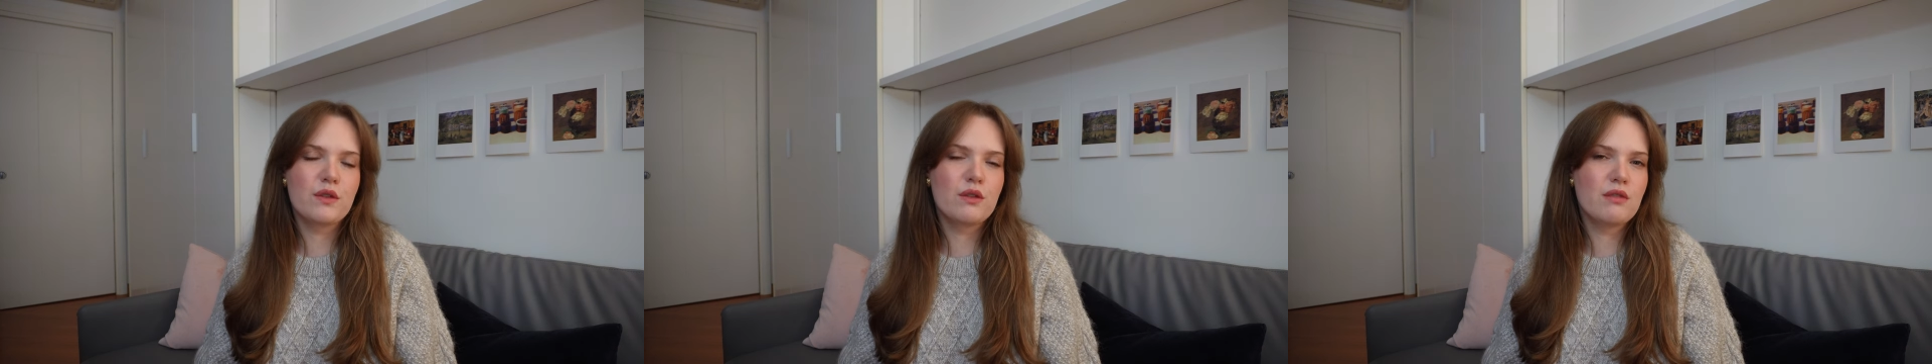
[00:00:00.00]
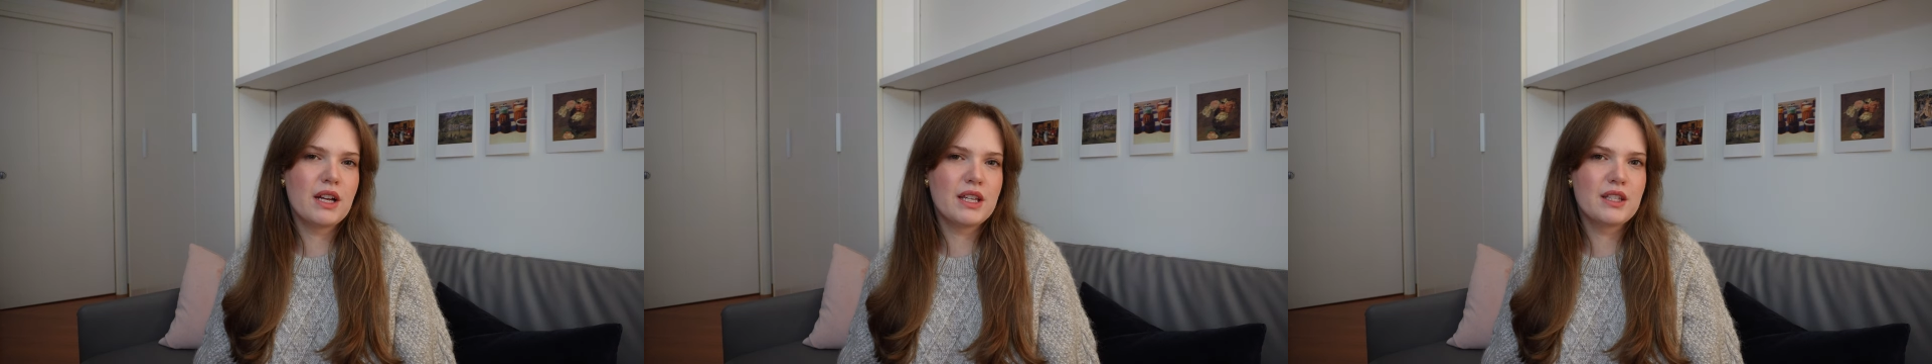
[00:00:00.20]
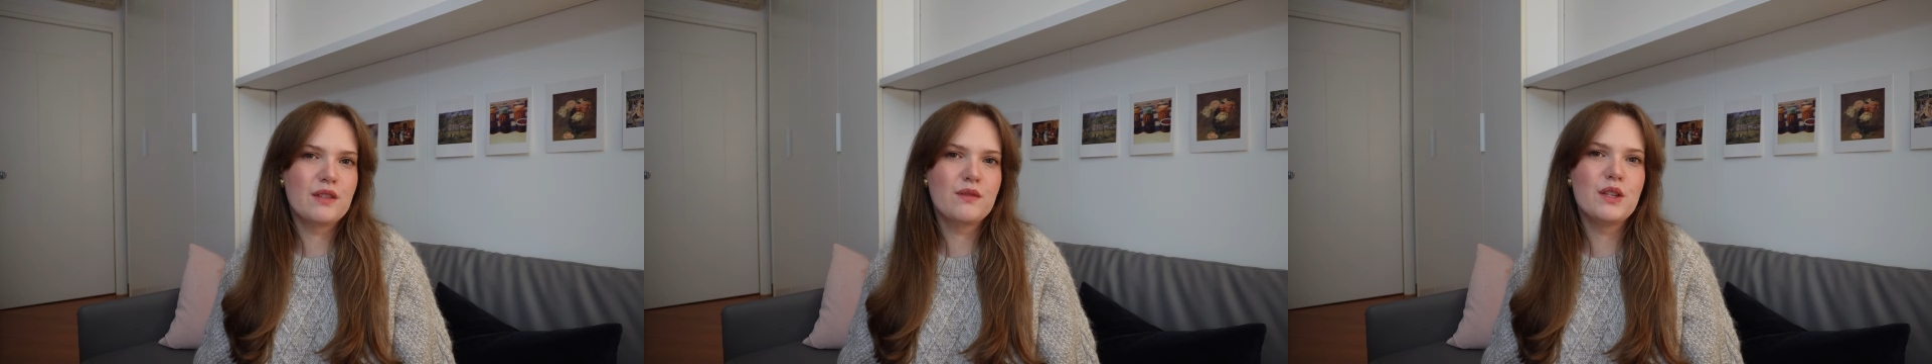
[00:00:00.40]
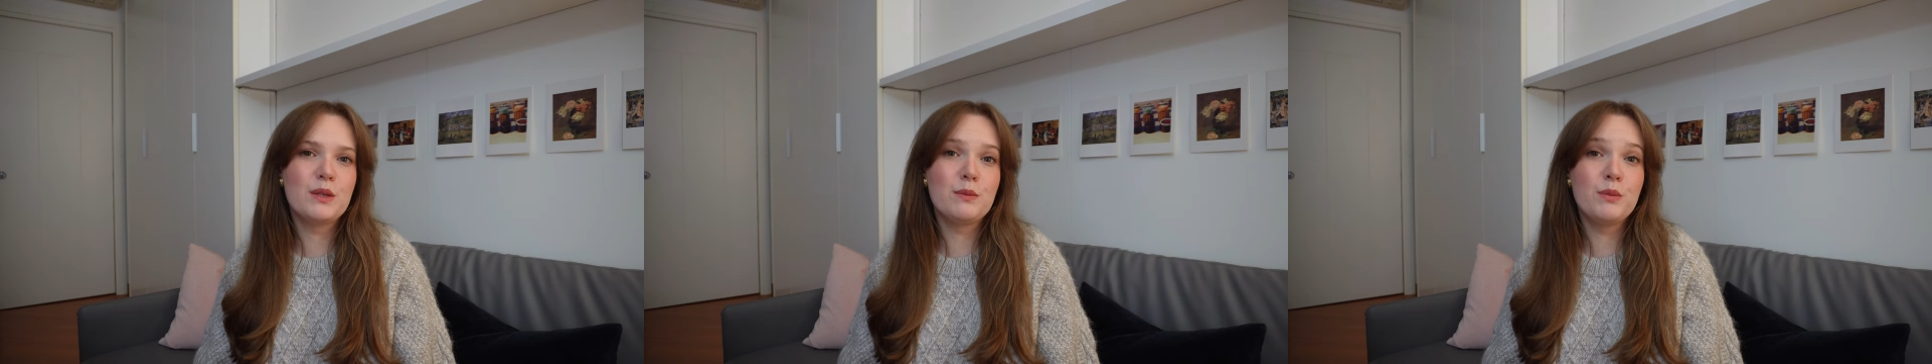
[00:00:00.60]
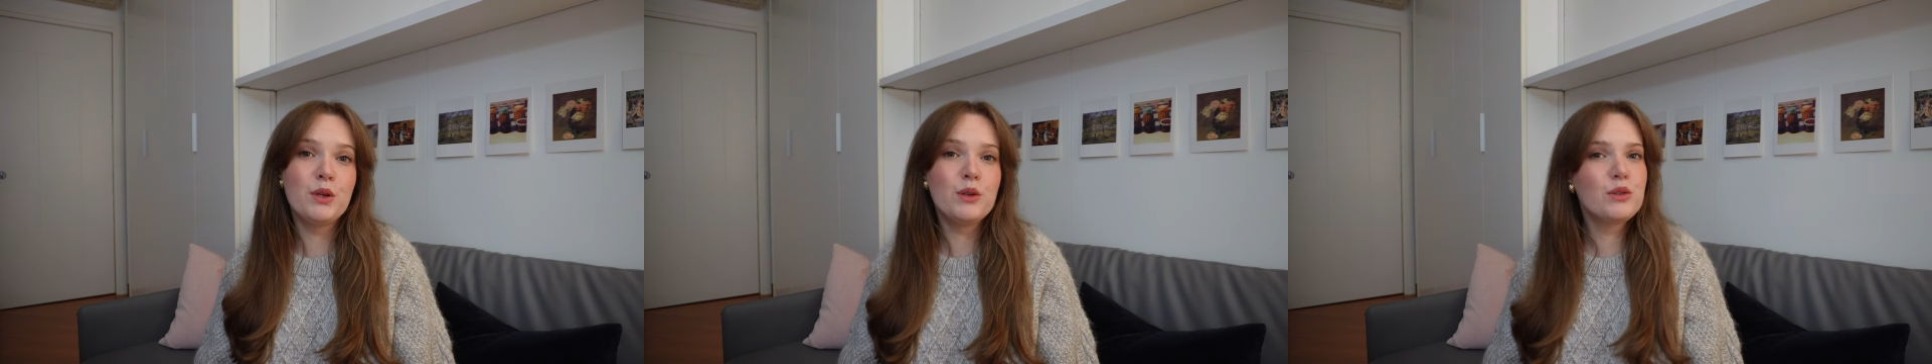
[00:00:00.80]
the rest of this
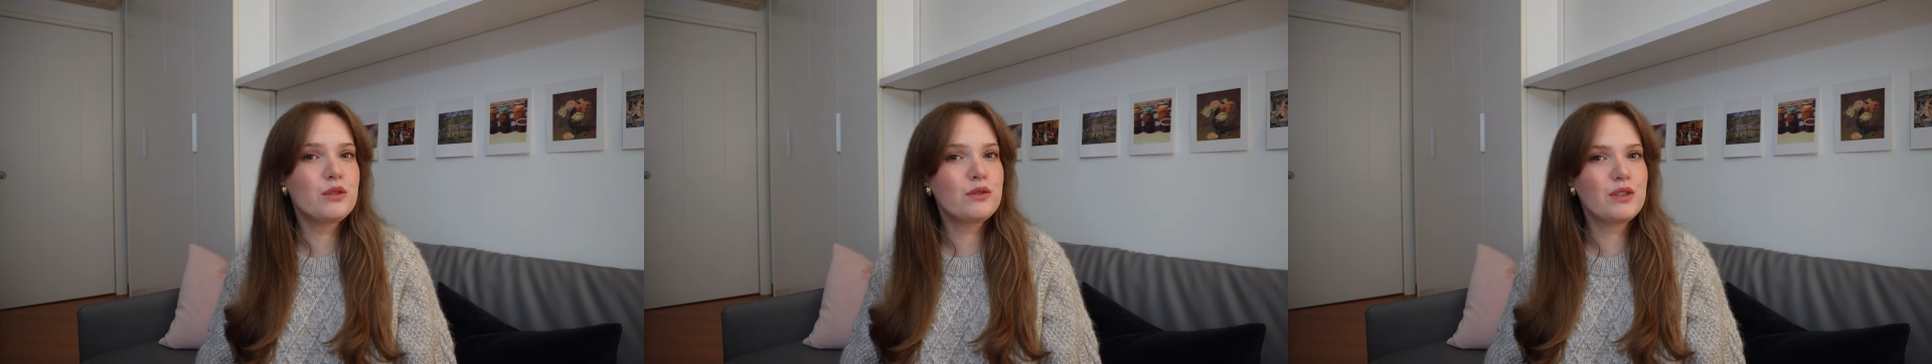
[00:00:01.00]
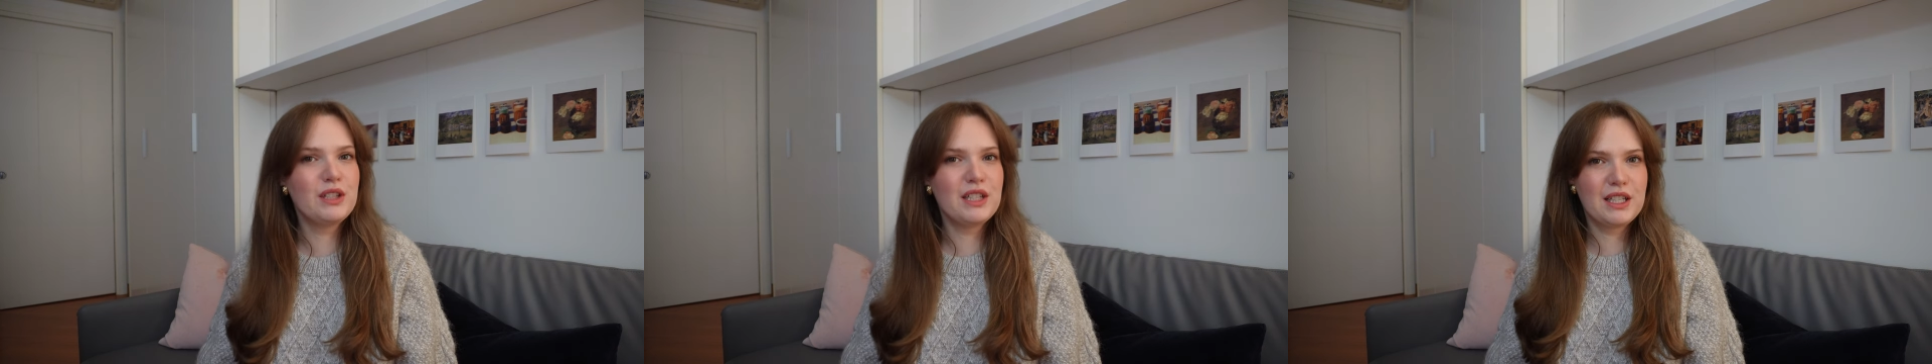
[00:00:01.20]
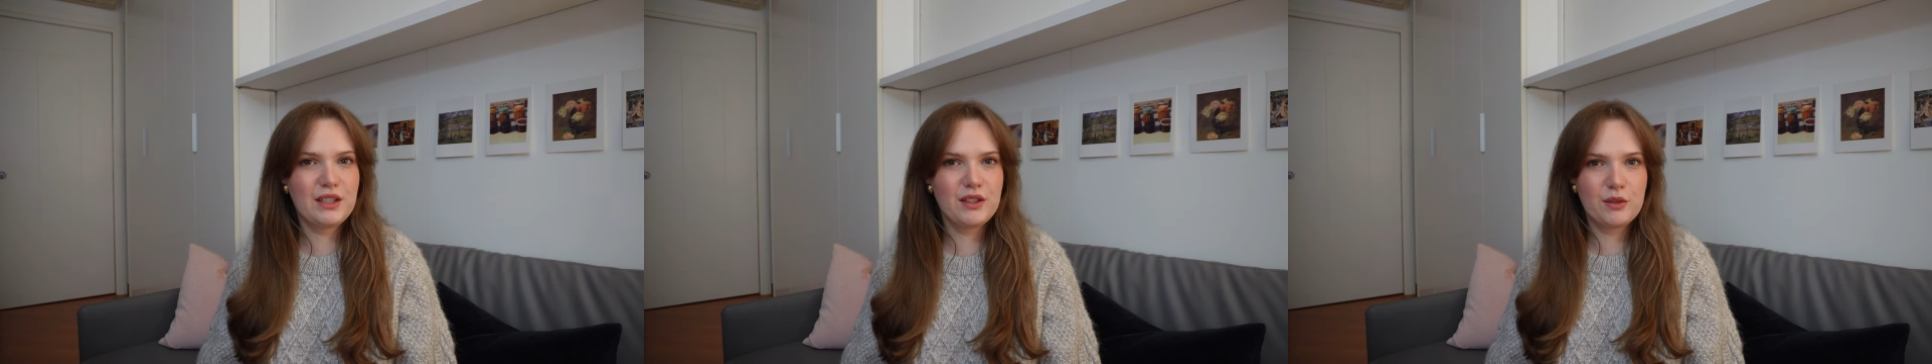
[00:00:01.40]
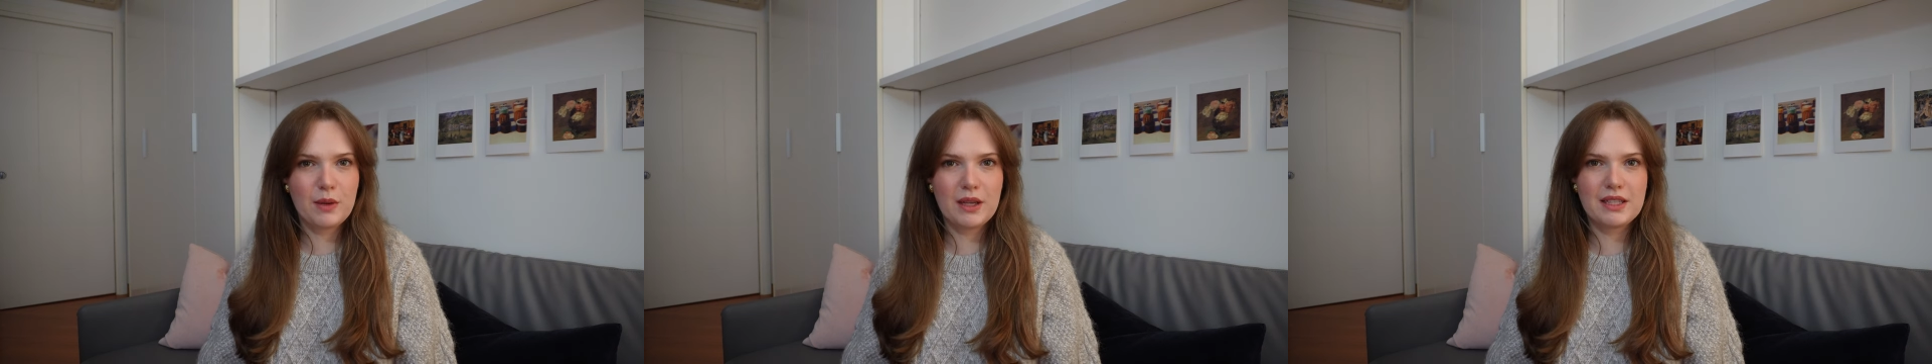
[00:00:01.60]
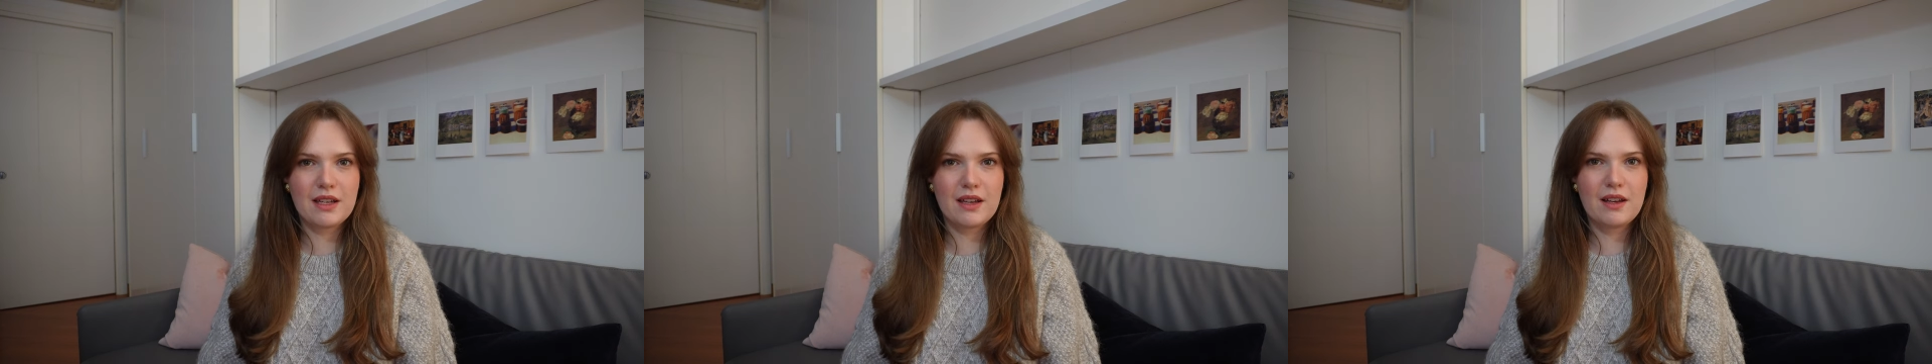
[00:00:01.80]
beautiful little
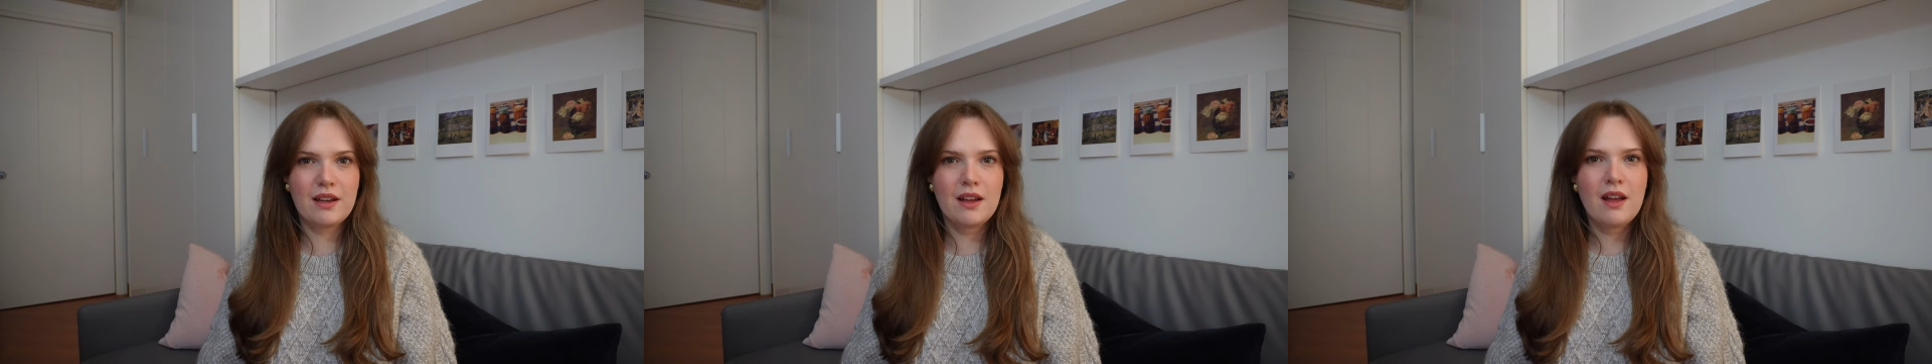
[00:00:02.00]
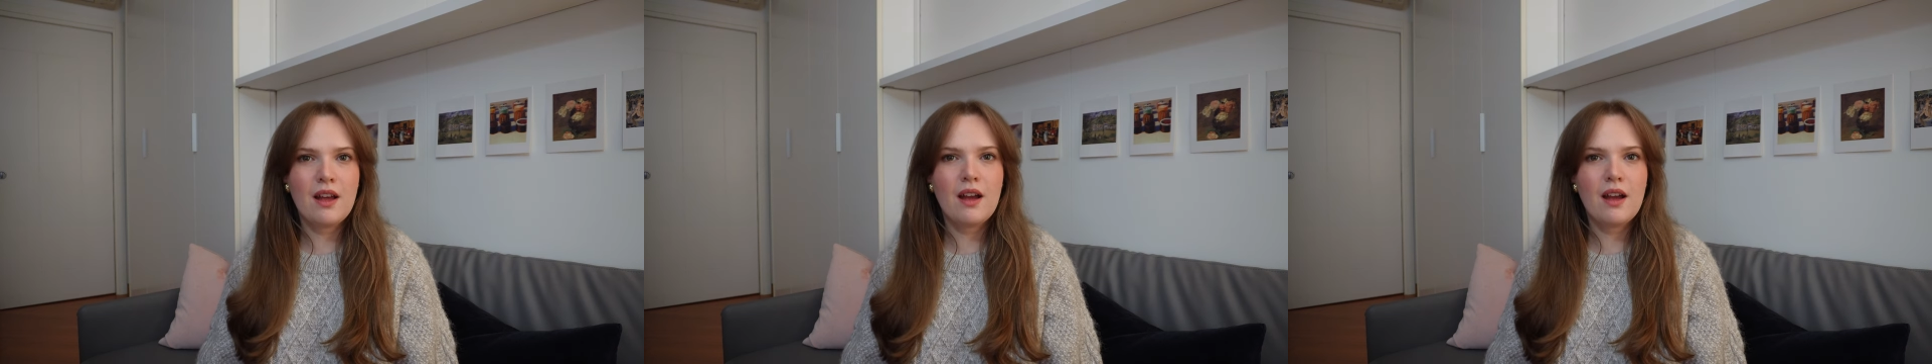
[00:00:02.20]
sweater,